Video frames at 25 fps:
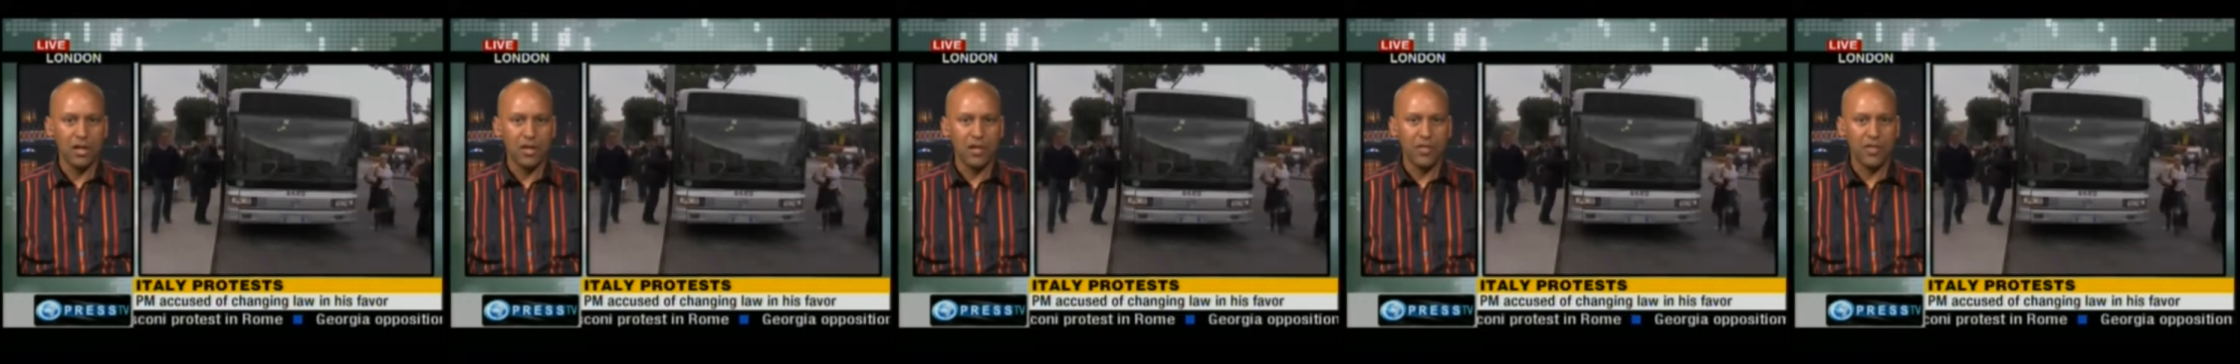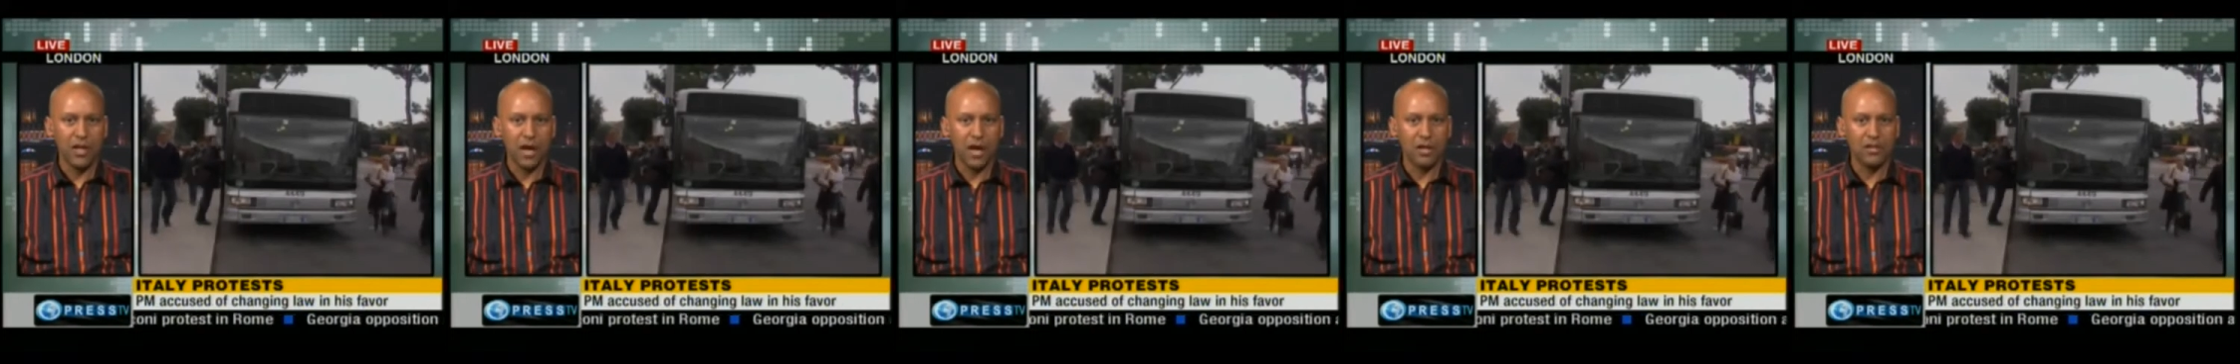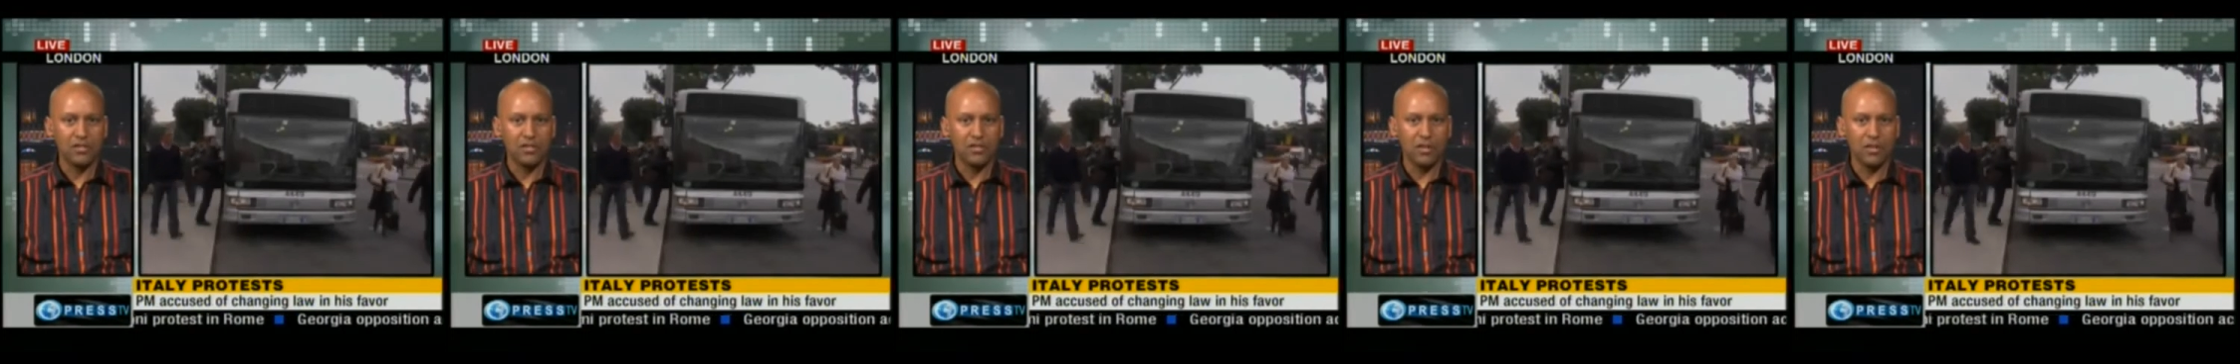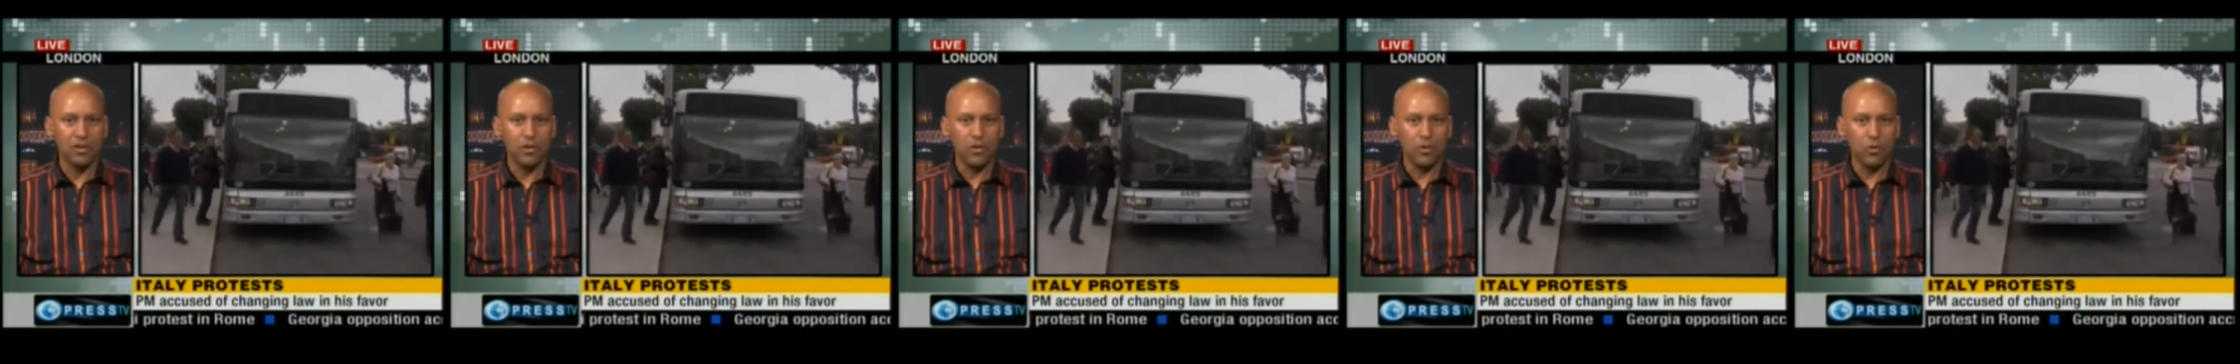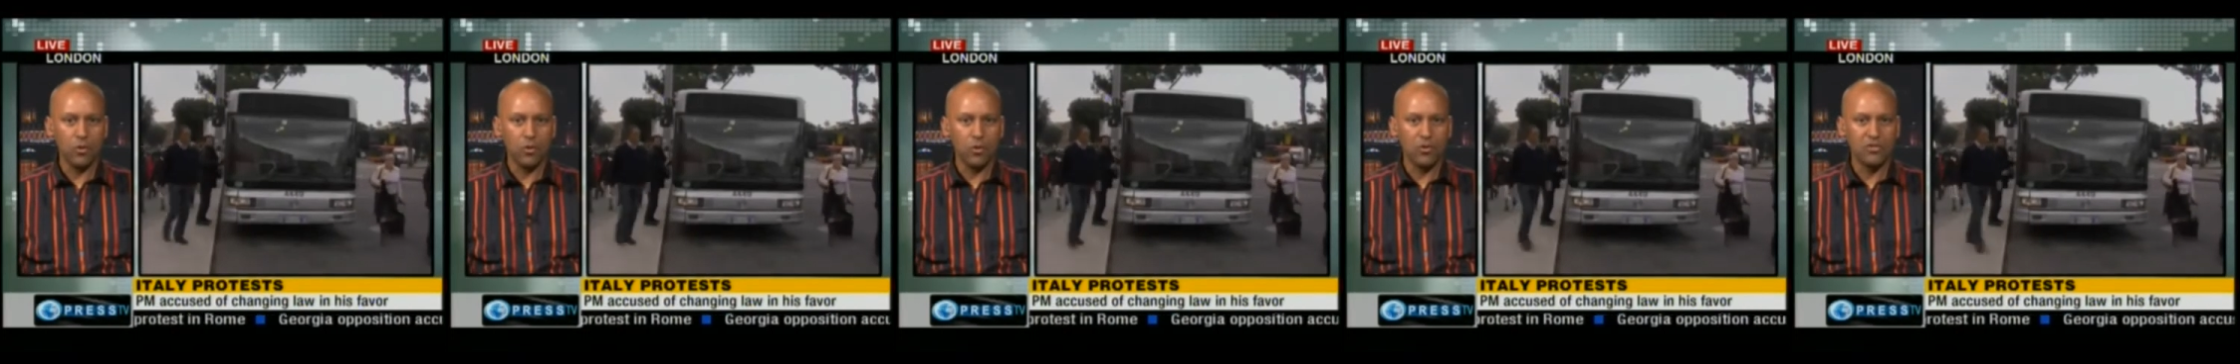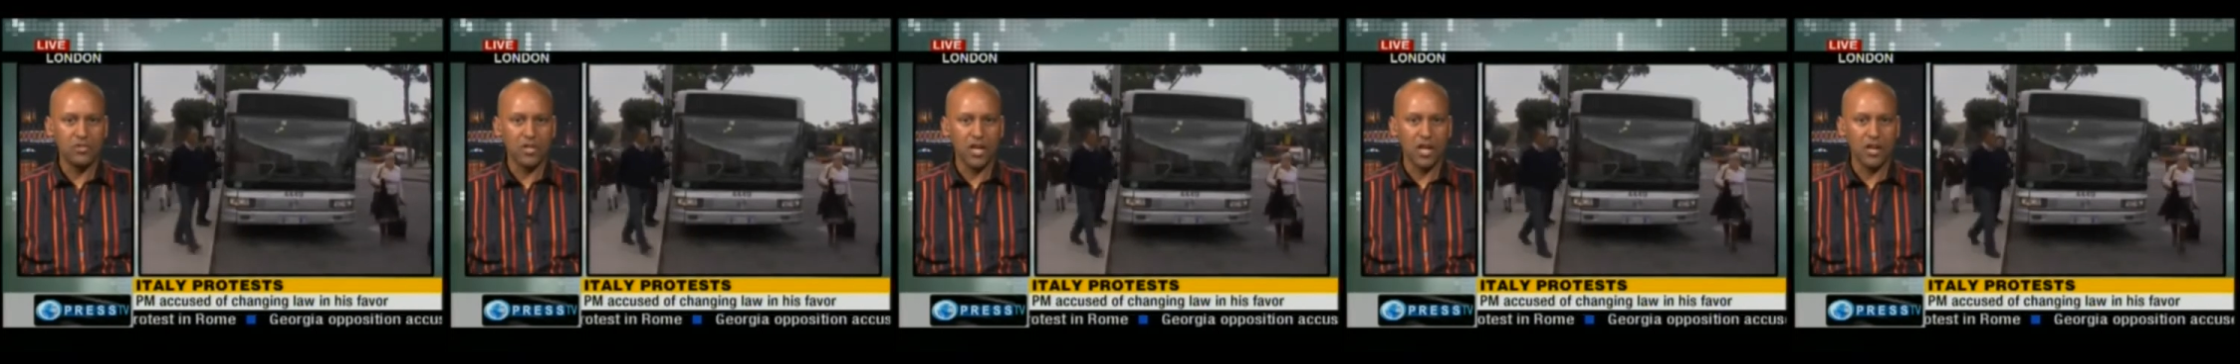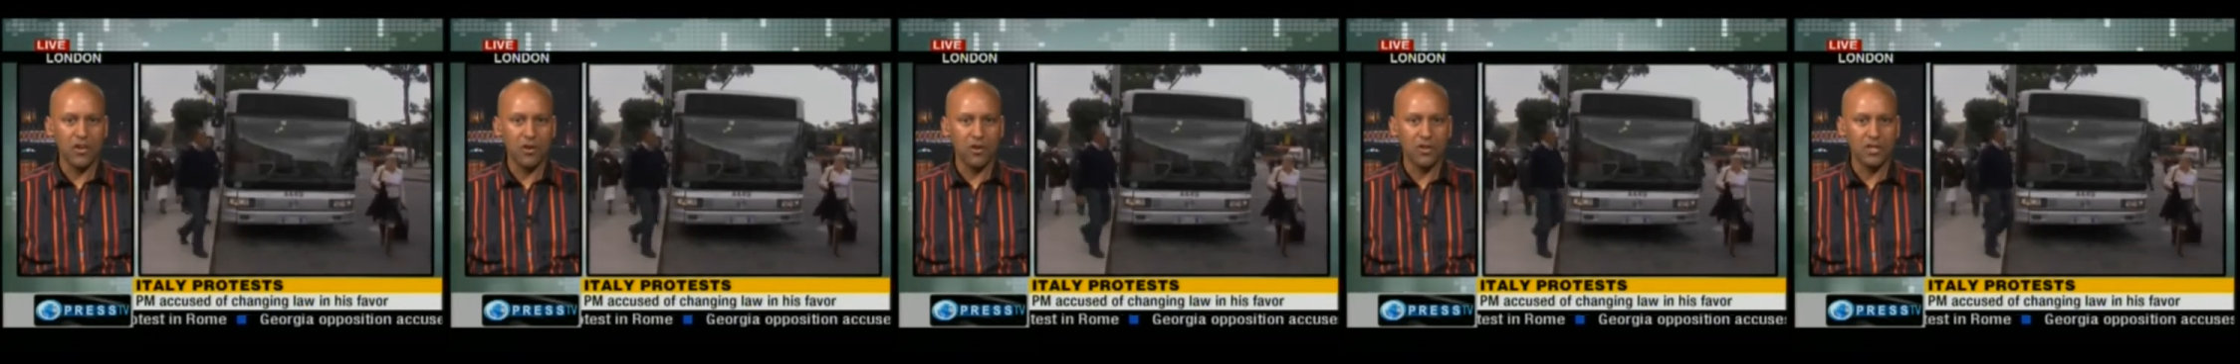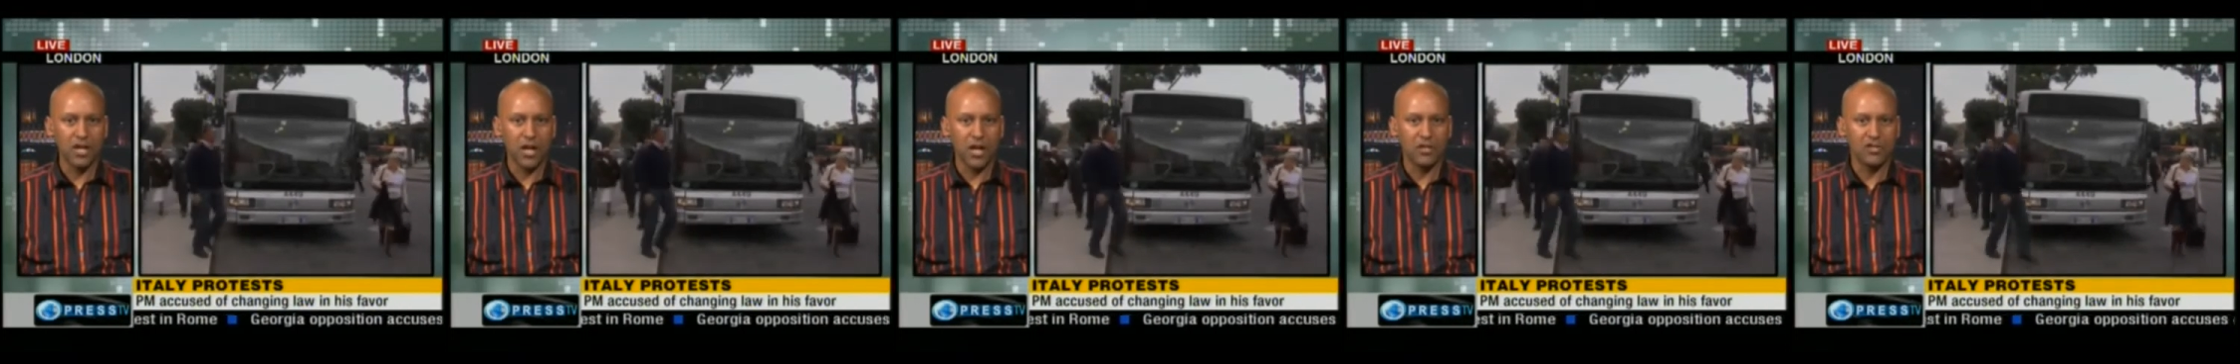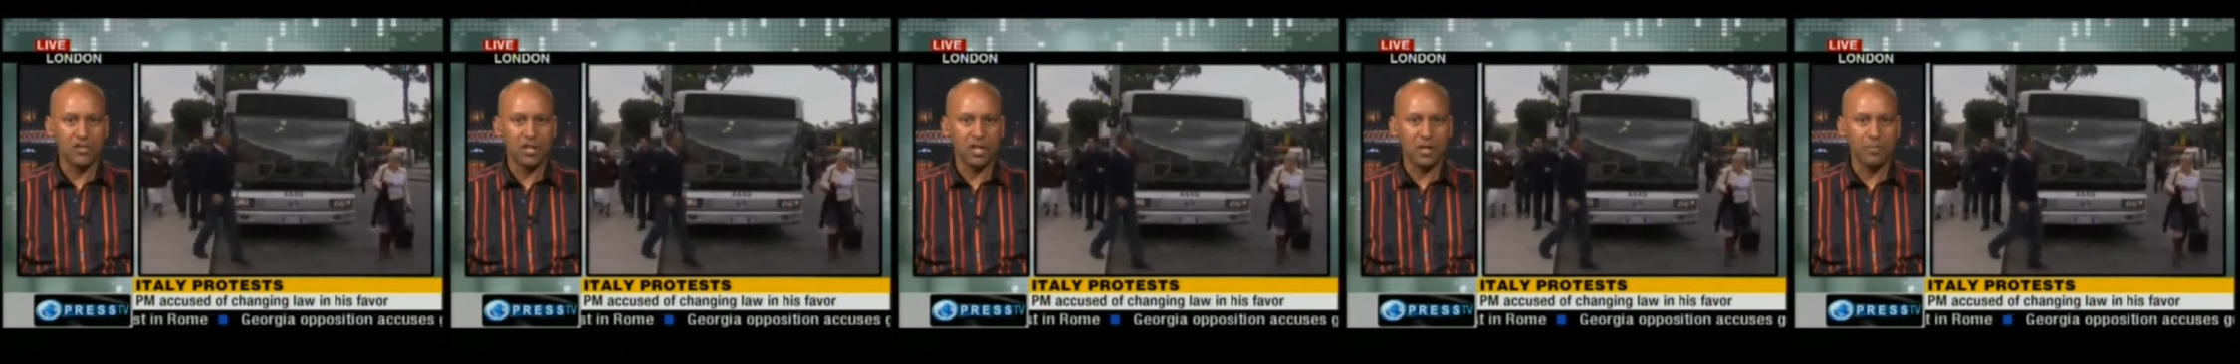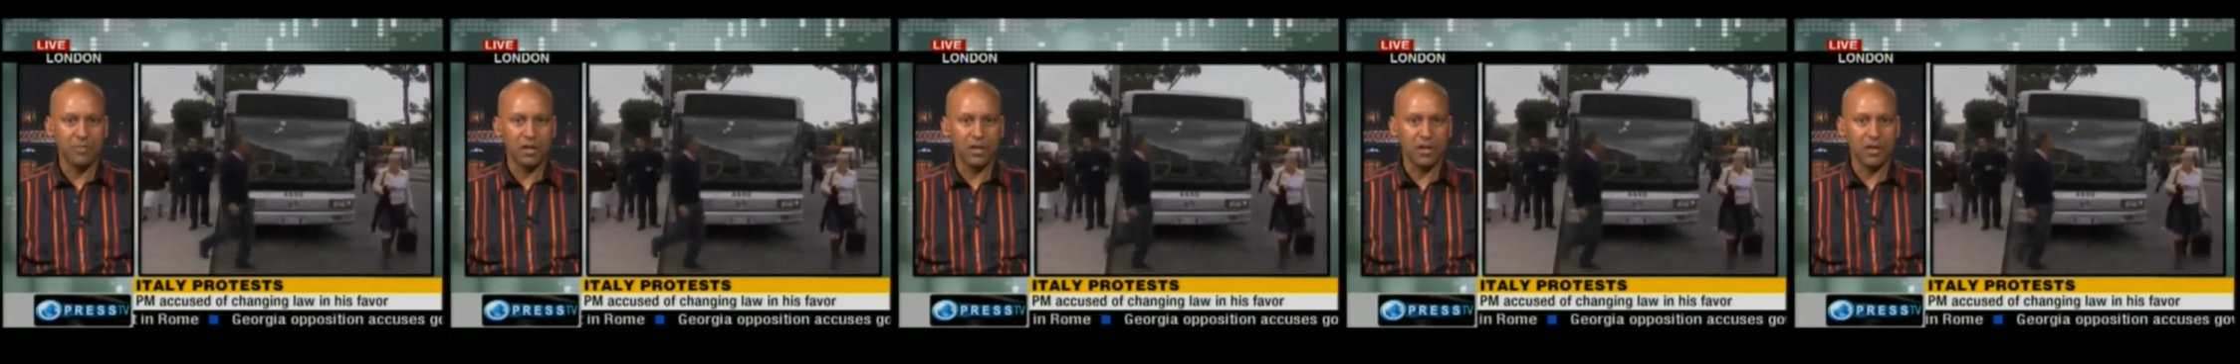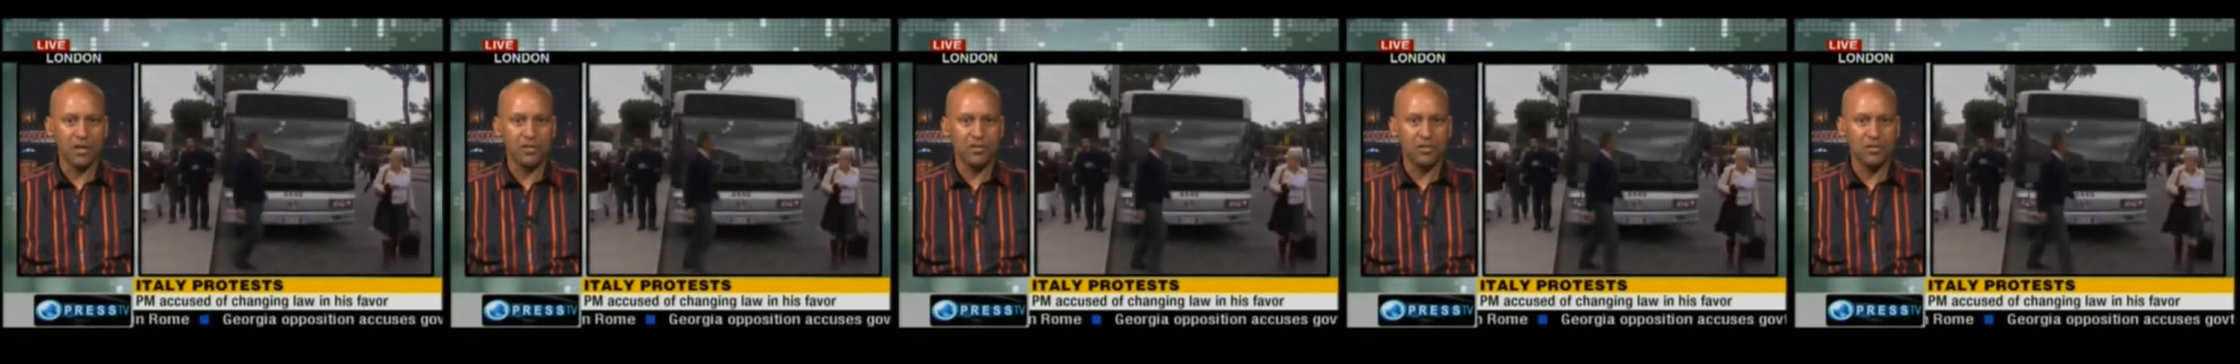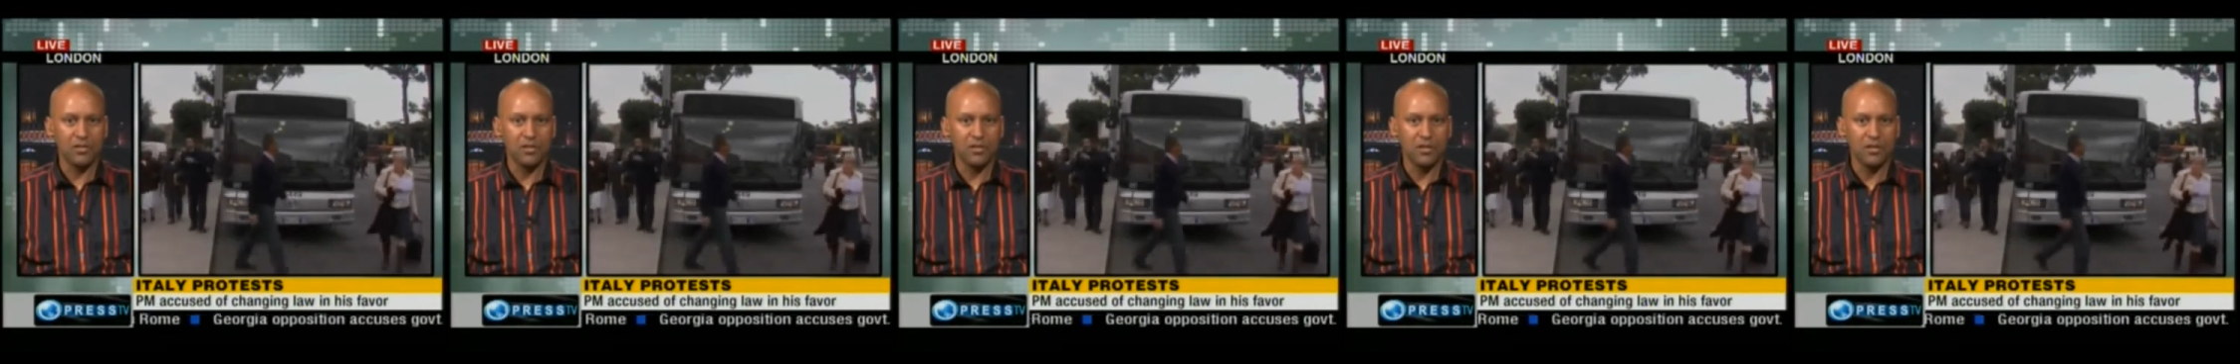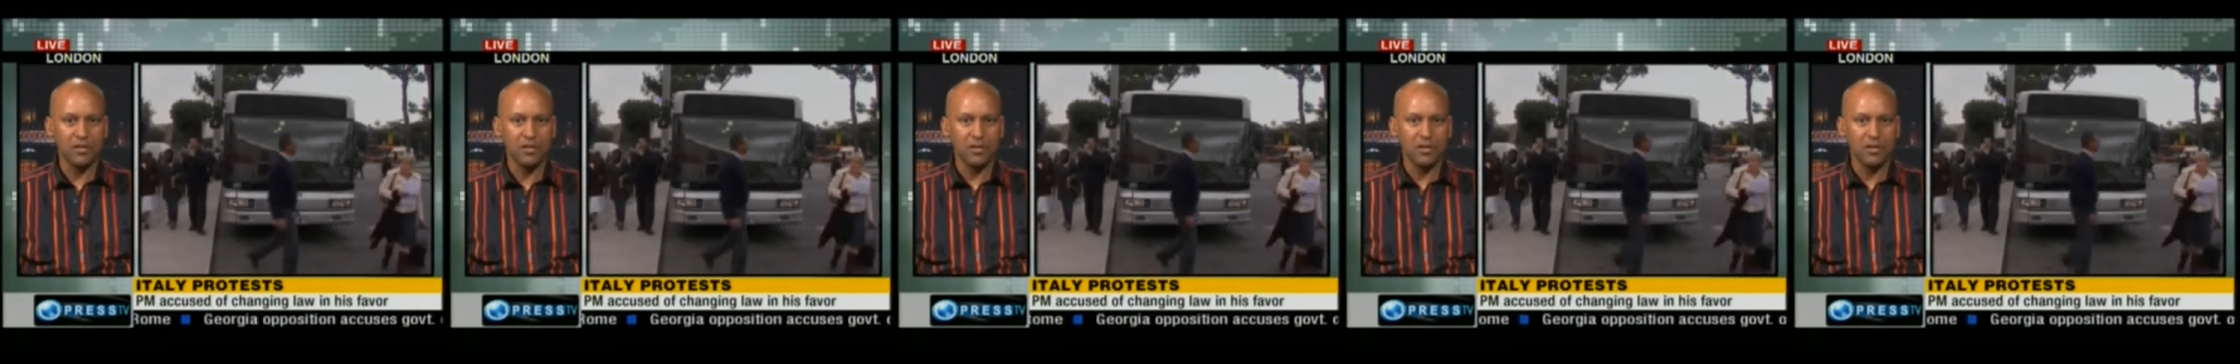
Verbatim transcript: that laws are not actually passed